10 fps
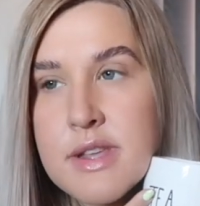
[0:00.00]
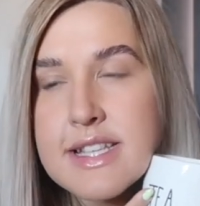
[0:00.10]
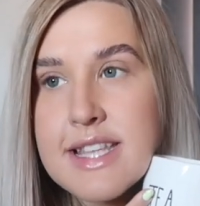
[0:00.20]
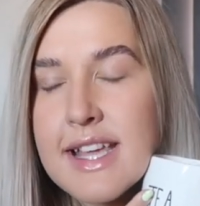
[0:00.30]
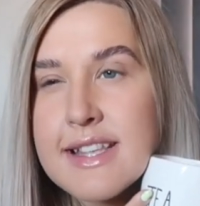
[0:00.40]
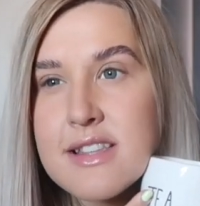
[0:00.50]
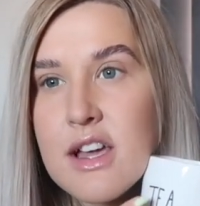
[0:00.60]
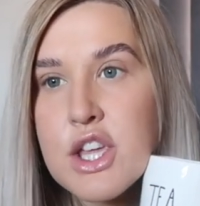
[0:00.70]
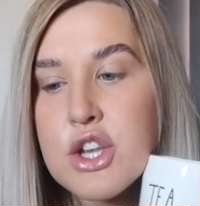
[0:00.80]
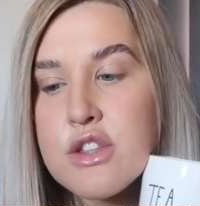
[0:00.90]
It tastes
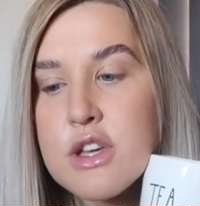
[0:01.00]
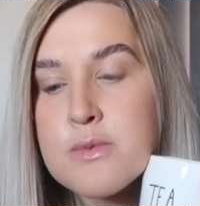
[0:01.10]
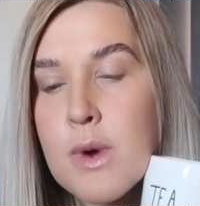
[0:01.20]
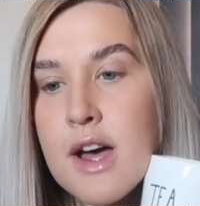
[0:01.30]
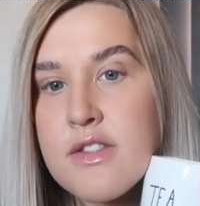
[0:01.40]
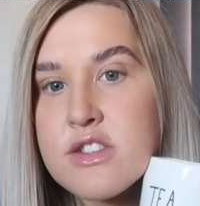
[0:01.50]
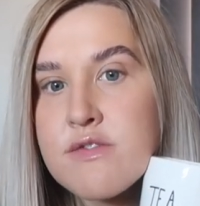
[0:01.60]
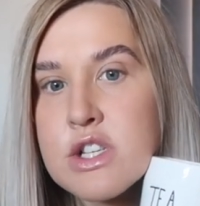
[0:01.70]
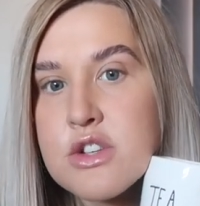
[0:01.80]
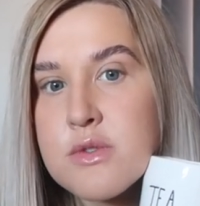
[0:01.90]
like, you know those Werther's
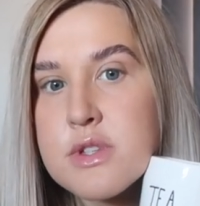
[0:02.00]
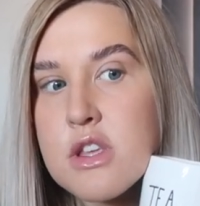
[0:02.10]
originals